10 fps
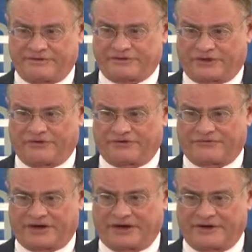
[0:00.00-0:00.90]

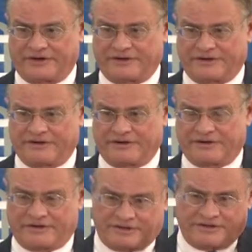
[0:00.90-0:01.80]
shoulder-fired
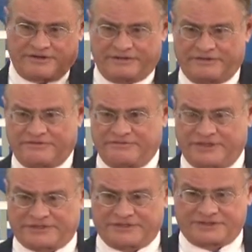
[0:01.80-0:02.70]

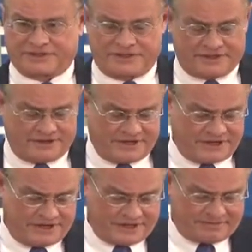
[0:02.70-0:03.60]
missiles that can
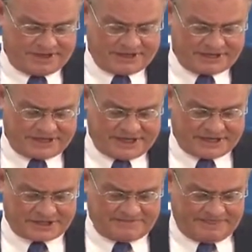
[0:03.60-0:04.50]
hit airplanes and
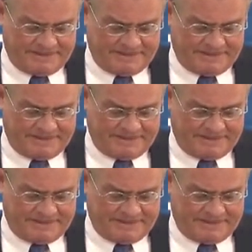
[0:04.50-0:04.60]
tanks.